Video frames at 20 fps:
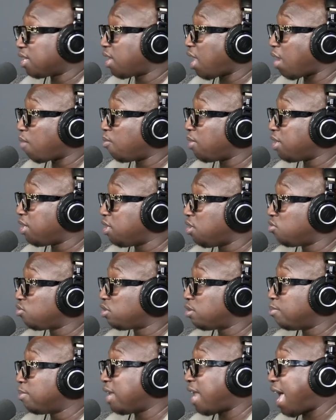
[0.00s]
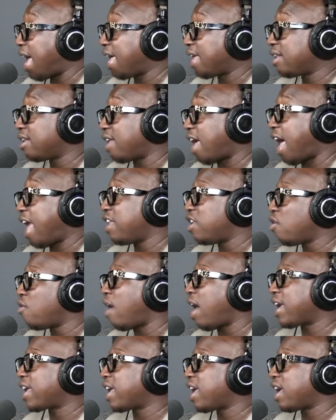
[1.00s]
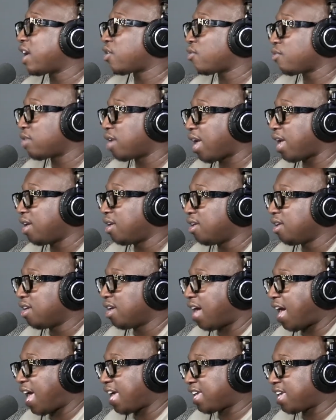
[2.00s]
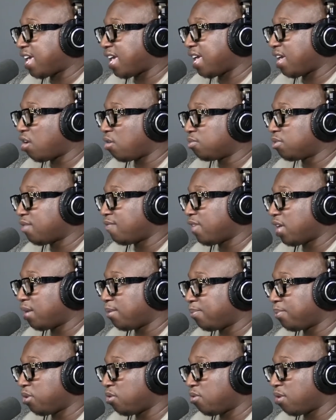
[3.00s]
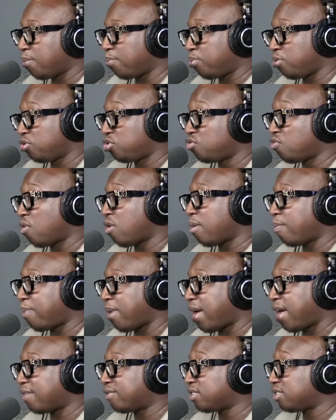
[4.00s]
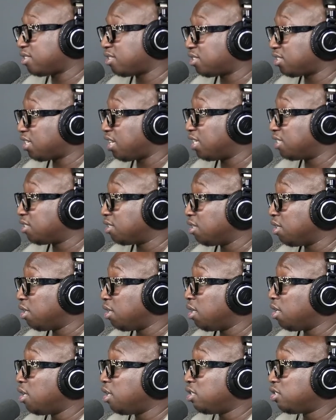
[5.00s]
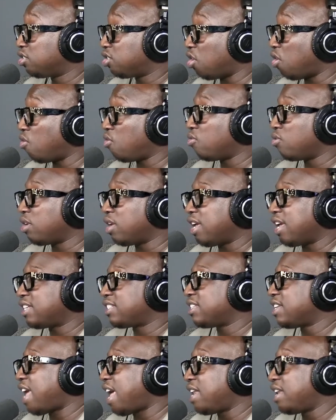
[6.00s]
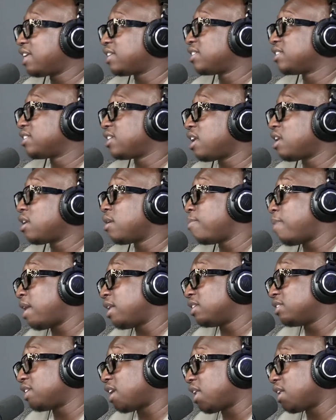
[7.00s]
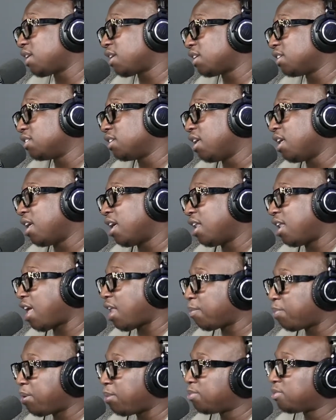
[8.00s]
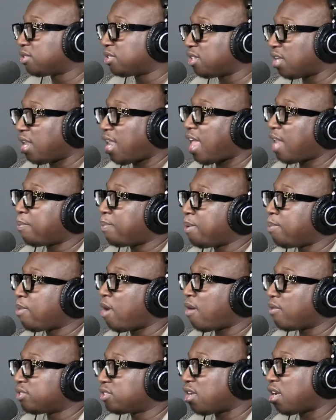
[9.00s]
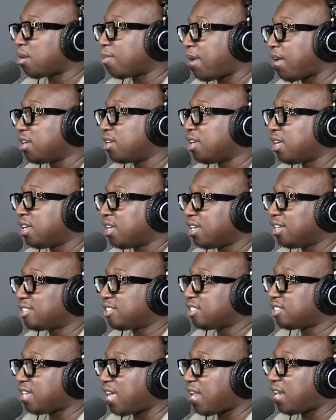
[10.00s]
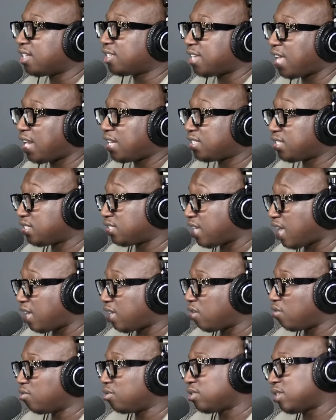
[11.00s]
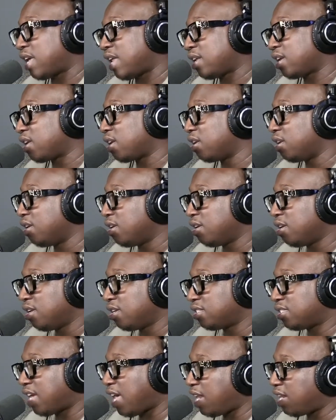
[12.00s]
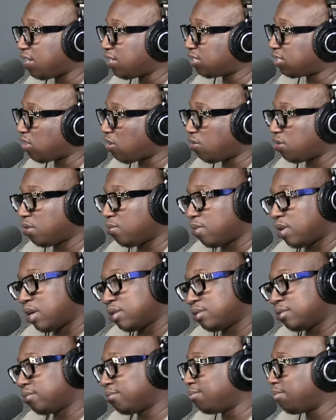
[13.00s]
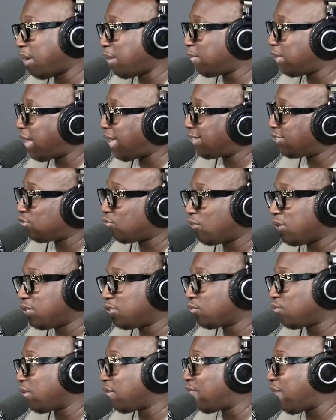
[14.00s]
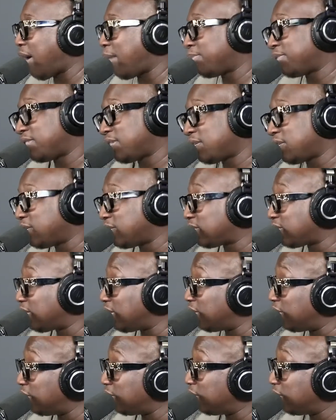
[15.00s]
like Whitney Houston, but I know I can't help develop you and put you on a path to success. Right. So it's not necessarily about the talent because a lot of people always talk about it's the talent. Talent should take you. Talent is only maybe like 20-25% of this thing.